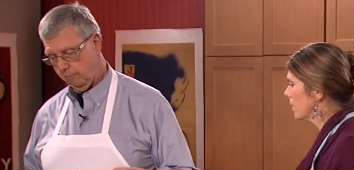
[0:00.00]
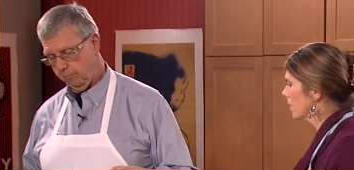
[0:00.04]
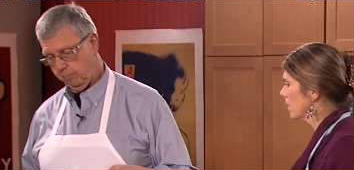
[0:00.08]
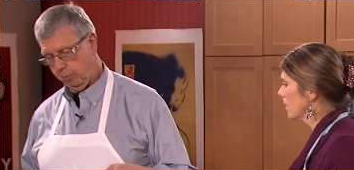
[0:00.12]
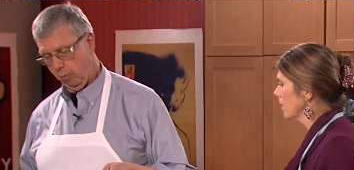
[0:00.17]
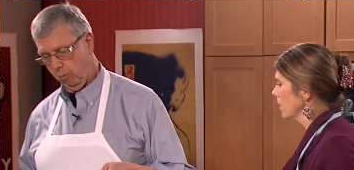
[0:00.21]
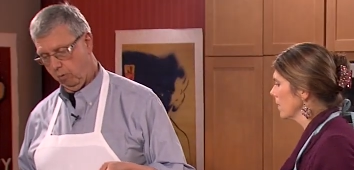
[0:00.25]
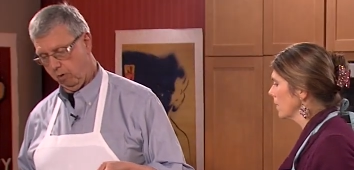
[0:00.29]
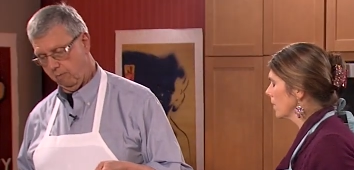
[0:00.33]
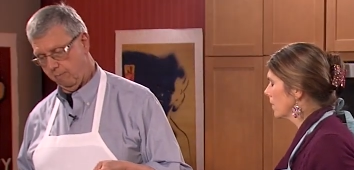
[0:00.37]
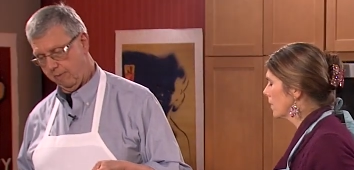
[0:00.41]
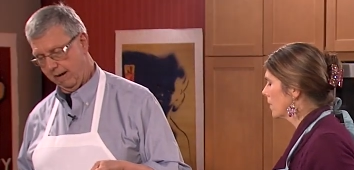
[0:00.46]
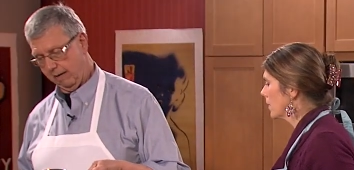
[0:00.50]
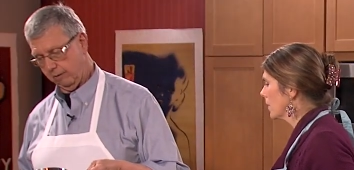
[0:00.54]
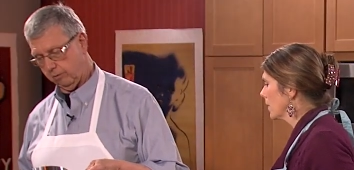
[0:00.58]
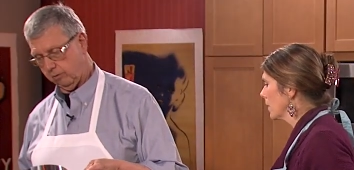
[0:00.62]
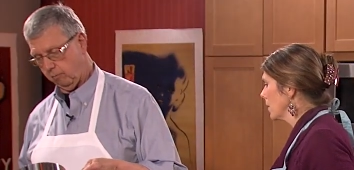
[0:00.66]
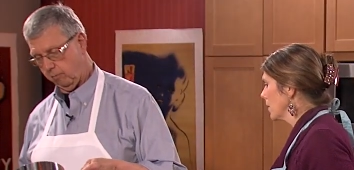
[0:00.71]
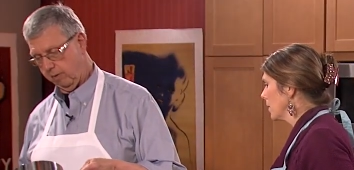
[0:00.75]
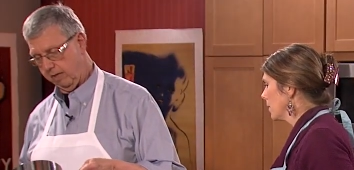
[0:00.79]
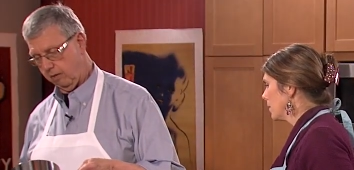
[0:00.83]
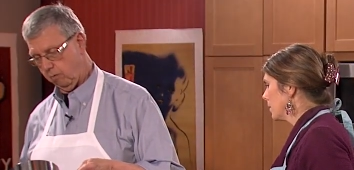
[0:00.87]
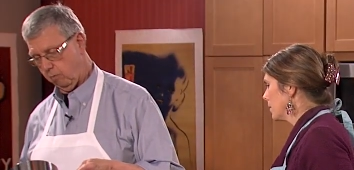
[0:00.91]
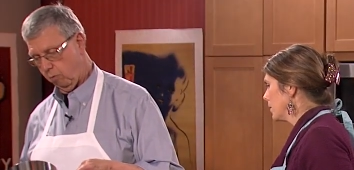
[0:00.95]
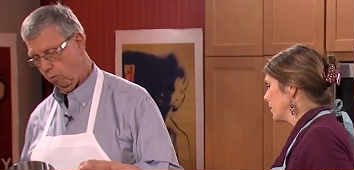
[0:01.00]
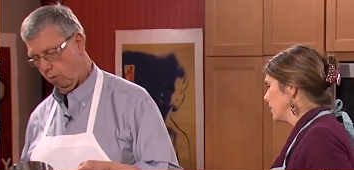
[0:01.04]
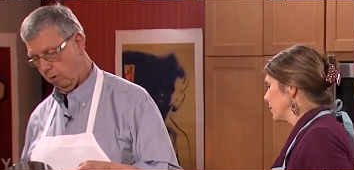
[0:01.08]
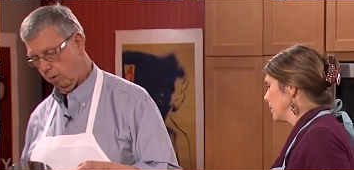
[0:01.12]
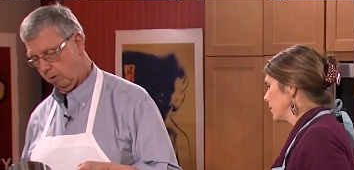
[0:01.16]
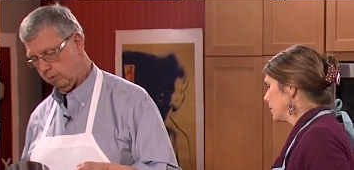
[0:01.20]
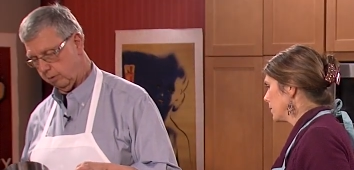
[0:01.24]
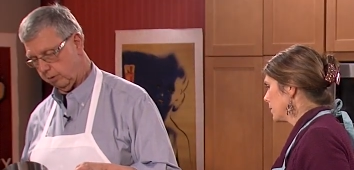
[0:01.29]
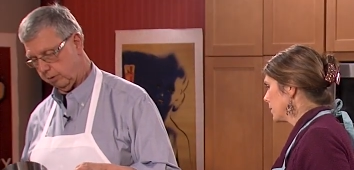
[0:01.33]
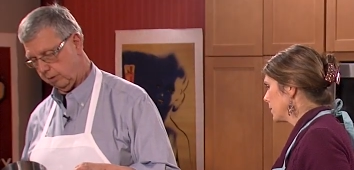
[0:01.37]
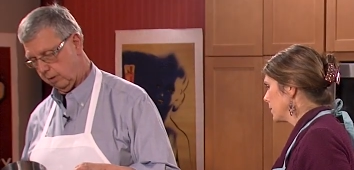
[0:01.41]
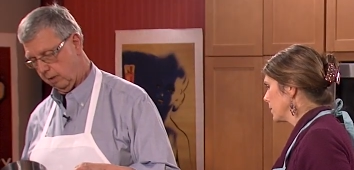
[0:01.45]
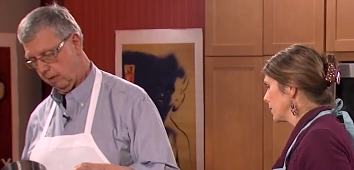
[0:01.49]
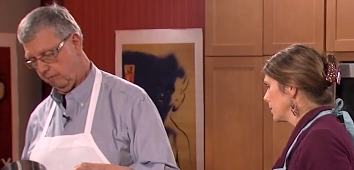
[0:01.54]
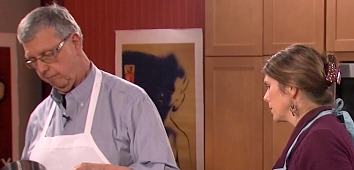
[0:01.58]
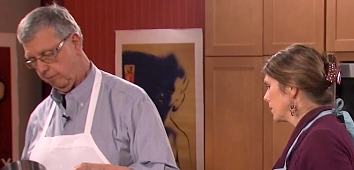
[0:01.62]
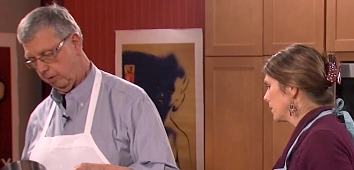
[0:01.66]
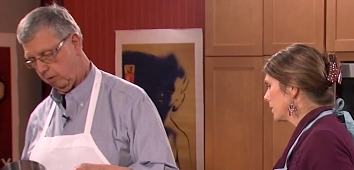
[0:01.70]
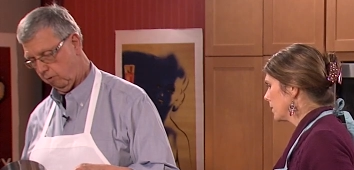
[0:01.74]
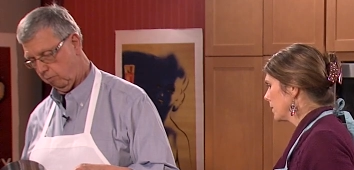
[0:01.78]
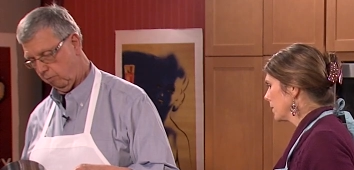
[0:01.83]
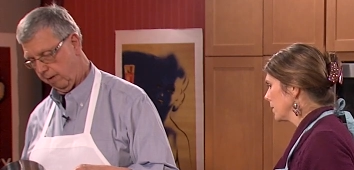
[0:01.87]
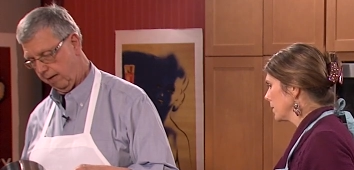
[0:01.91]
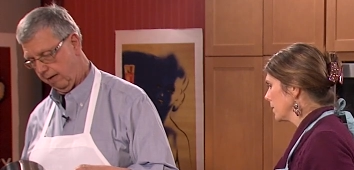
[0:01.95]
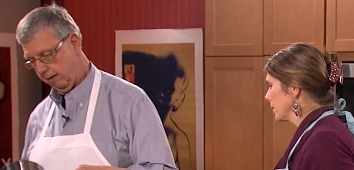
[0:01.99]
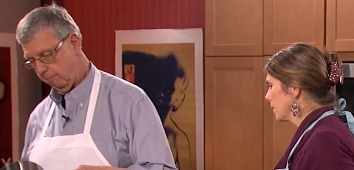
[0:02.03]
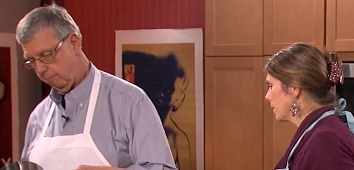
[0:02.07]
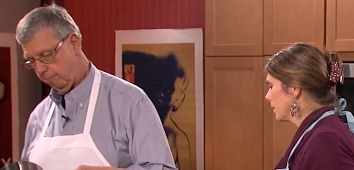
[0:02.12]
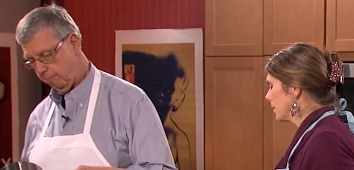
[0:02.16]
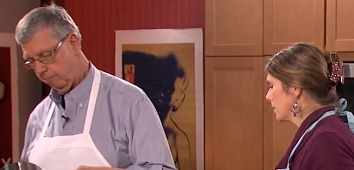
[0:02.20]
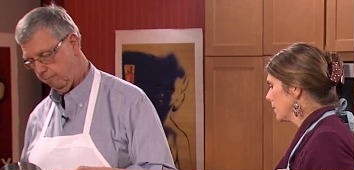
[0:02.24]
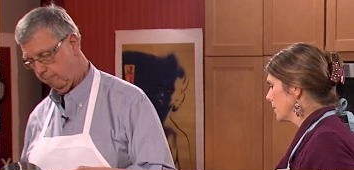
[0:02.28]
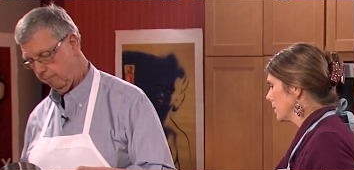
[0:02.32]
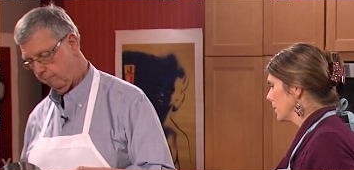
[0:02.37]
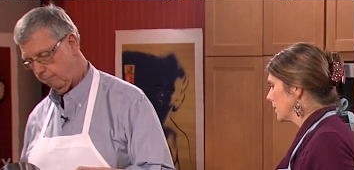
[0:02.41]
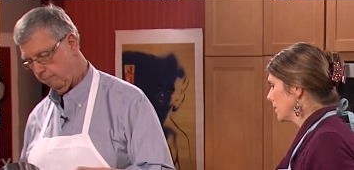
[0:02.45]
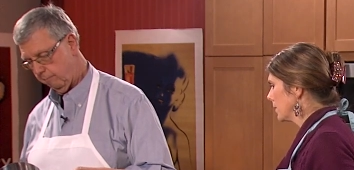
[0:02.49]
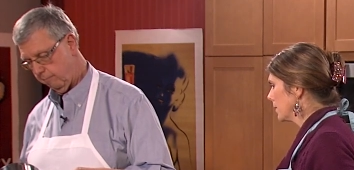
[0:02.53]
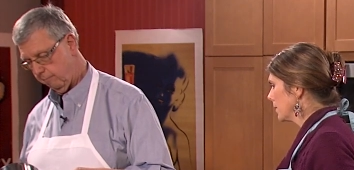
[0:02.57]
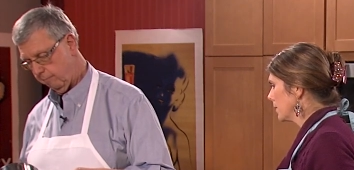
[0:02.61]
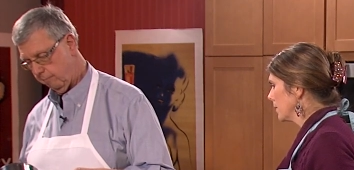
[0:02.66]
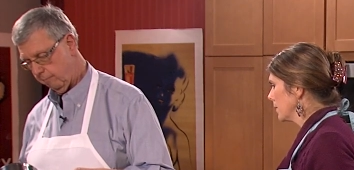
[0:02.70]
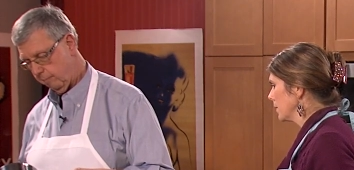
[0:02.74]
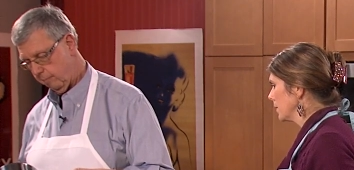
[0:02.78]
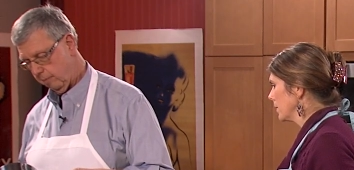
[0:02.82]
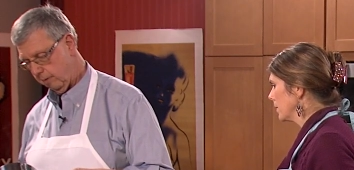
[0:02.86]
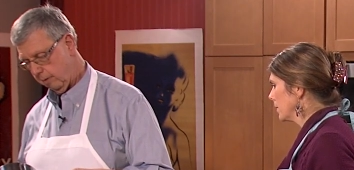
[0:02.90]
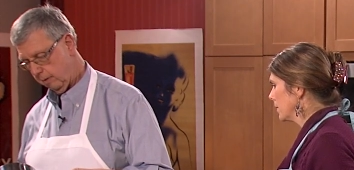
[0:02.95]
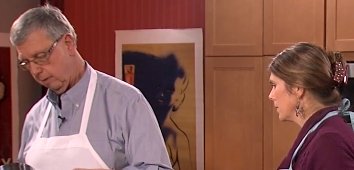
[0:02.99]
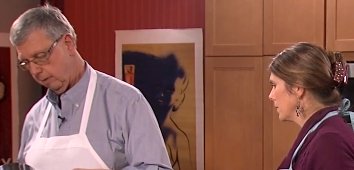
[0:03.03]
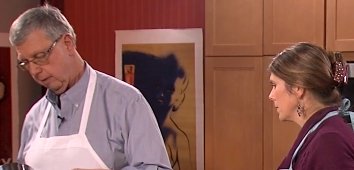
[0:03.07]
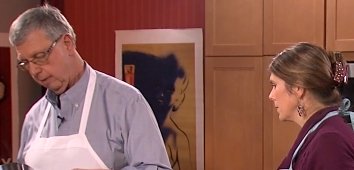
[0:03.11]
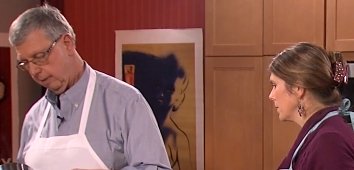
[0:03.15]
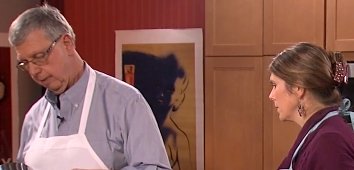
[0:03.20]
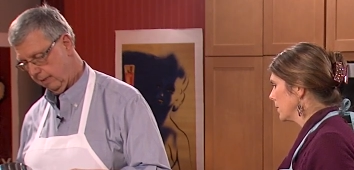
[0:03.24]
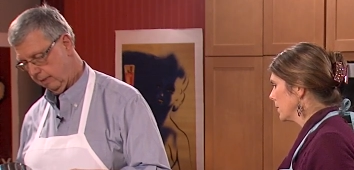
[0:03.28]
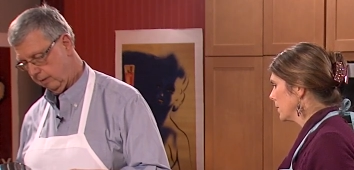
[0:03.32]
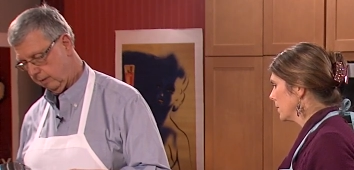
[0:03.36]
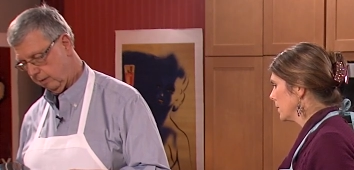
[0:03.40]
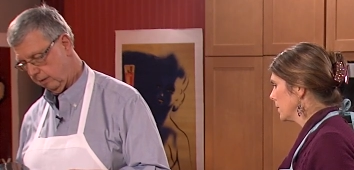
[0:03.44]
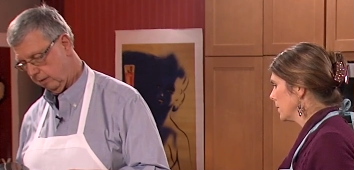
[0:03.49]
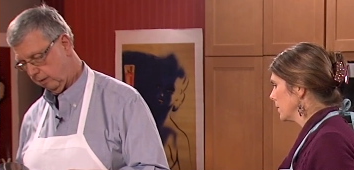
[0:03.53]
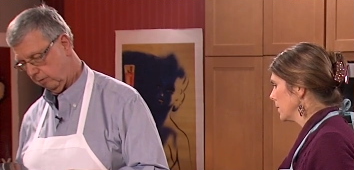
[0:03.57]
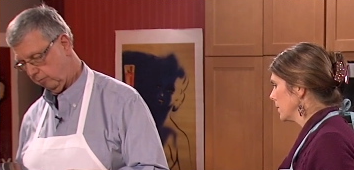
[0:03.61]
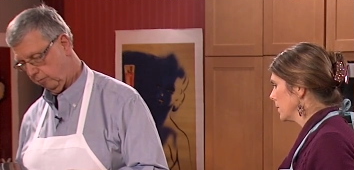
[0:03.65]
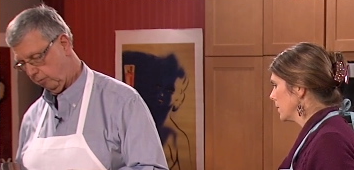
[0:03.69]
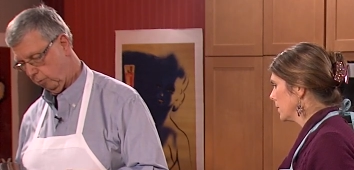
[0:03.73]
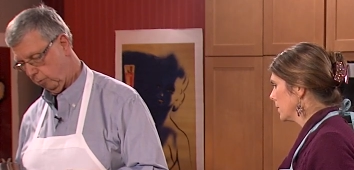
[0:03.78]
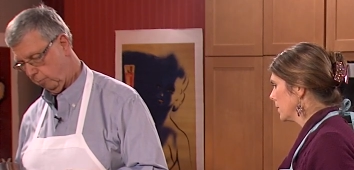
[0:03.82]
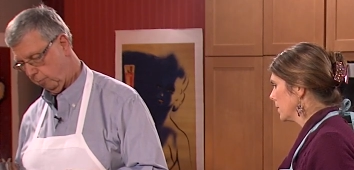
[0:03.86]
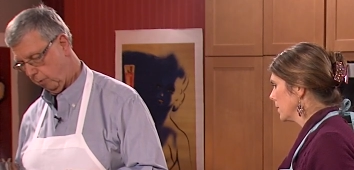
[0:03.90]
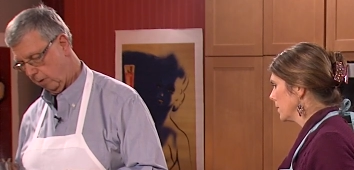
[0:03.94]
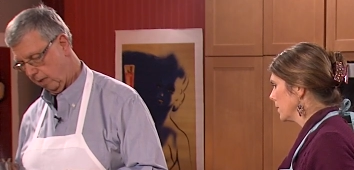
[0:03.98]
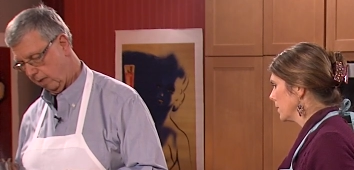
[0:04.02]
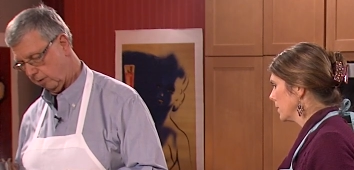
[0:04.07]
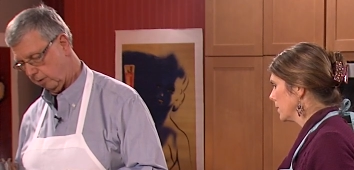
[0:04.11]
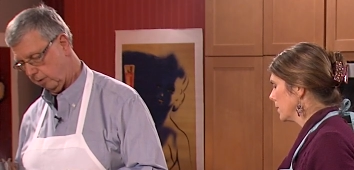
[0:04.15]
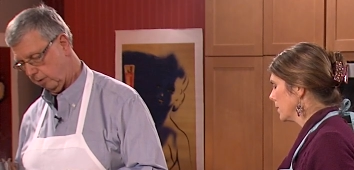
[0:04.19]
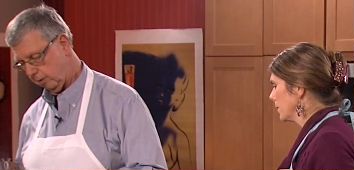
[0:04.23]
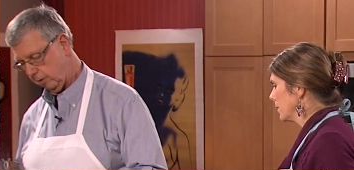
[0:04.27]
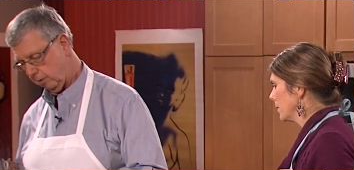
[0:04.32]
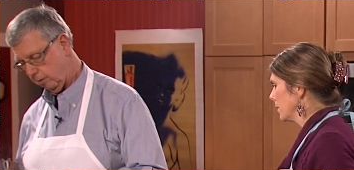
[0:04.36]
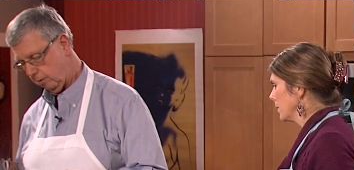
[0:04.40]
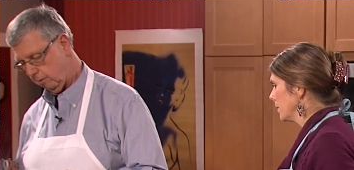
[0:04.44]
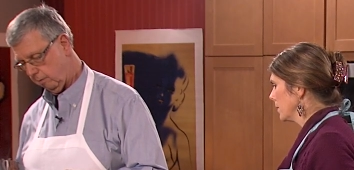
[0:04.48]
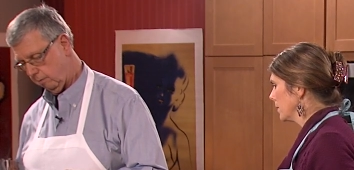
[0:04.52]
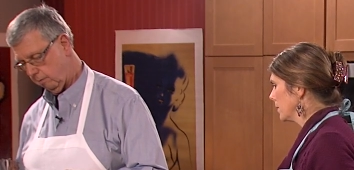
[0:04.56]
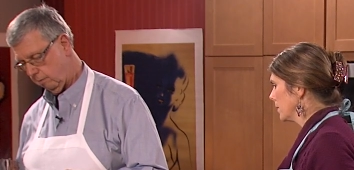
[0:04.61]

Speaker 1: to pour about three quarters of the cream into this food processor.